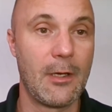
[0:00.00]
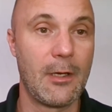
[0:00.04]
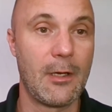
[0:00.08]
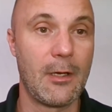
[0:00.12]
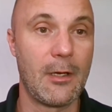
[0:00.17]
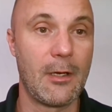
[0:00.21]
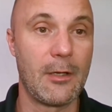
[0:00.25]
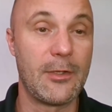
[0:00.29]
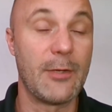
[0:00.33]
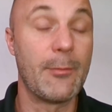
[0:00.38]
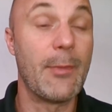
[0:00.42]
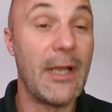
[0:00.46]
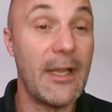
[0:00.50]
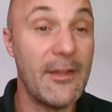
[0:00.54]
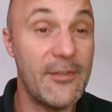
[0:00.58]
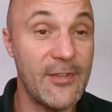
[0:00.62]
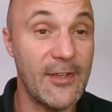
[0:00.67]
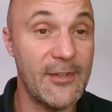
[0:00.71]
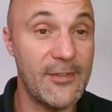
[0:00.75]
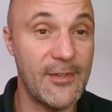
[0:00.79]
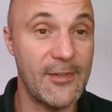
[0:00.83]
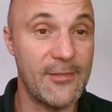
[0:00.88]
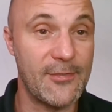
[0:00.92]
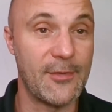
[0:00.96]
The
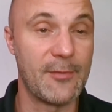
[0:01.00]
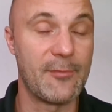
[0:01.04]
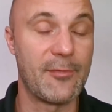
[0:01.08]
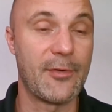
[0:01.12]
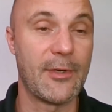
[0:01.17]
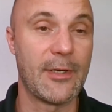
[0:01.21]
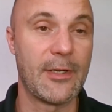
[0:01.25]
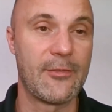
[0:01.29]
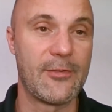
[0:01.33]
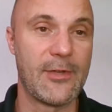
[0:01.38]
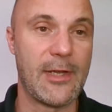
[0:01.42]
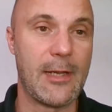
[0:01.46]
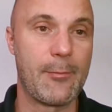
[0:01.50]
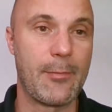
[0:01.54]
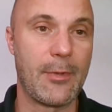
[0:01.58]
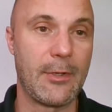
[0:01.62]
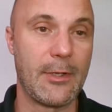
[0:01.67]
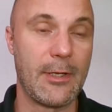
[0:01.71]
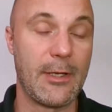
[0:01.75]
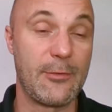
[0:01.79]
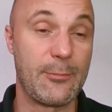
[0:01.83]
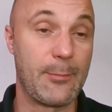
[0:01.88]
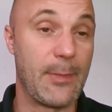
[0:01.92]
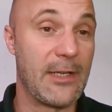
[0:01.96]
Melissa system, for
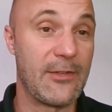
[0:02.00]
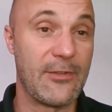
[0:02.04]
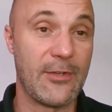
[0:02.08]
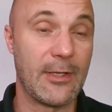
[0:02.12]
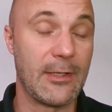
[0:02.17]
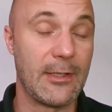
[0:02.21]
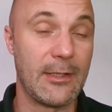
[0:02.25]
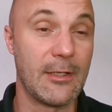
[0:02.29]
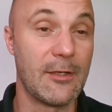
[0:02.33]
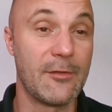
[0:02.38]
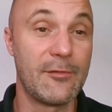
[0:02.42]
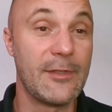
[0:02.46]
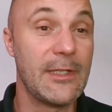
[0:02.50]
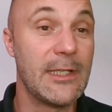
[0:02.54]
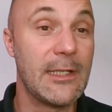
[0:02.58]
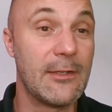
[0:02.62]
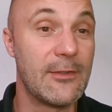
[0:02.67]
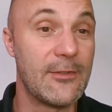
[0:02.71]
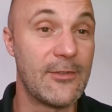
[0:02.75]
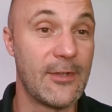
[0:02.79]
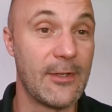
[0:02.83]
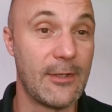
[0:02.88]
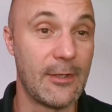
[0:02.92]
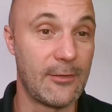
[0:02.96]
example, is basically a
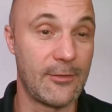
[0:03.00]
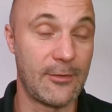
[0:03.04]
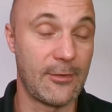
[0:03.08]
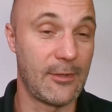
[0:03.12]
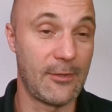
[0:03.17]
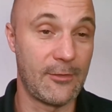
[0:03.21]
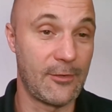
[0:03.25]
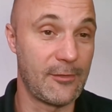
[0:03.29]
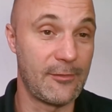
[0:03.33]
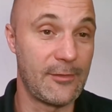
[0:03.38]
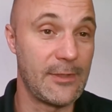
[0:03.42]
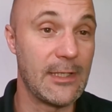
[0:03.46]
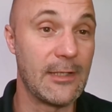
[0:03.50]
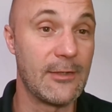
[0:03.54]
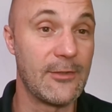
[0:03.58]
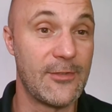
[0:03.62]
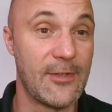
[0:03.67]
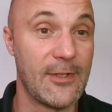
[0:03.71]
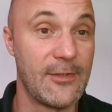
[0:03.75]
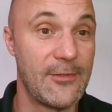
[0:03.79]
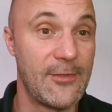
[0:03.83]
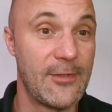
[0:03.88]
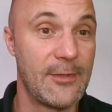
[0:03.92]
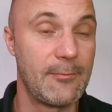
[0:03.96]
vegan
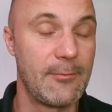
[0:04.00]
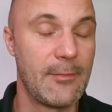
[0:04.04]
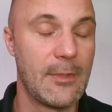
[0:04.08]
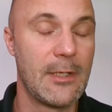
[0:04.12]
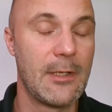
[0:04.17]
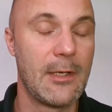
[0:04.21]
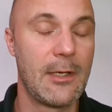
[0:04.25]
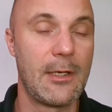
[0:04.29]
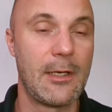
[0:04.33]
system.